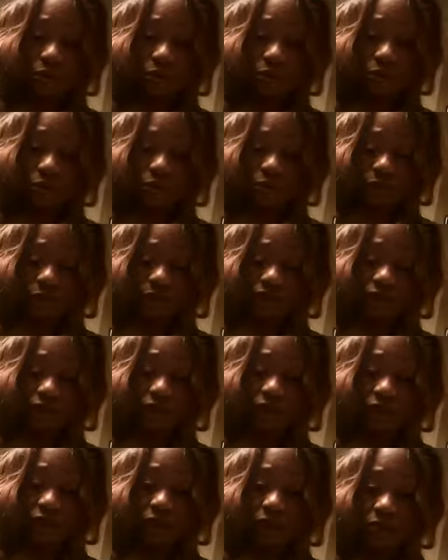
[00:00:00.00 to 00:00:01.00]
or for a
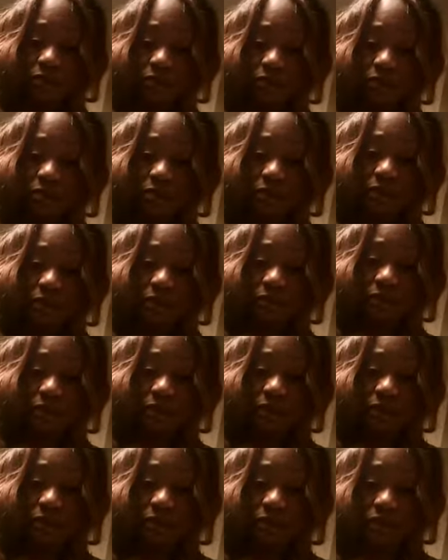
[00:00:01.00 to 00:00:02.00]
family, put as
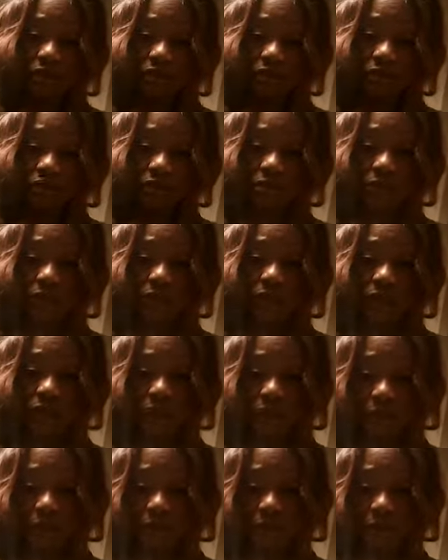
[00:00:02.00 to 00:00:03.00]
many parts as you
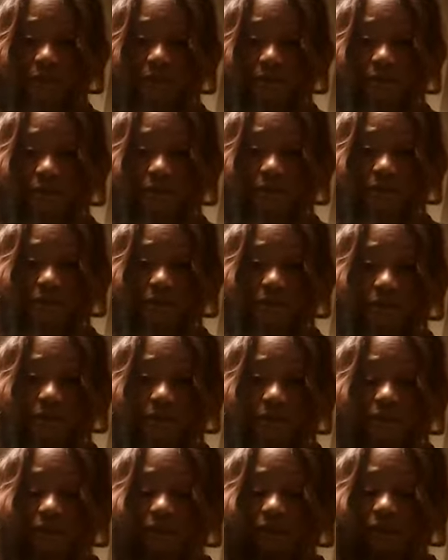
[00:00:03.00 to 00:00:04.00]
like
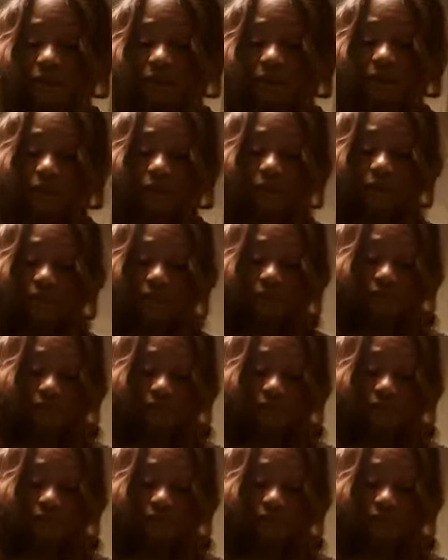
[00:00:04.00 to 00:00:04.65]
in there.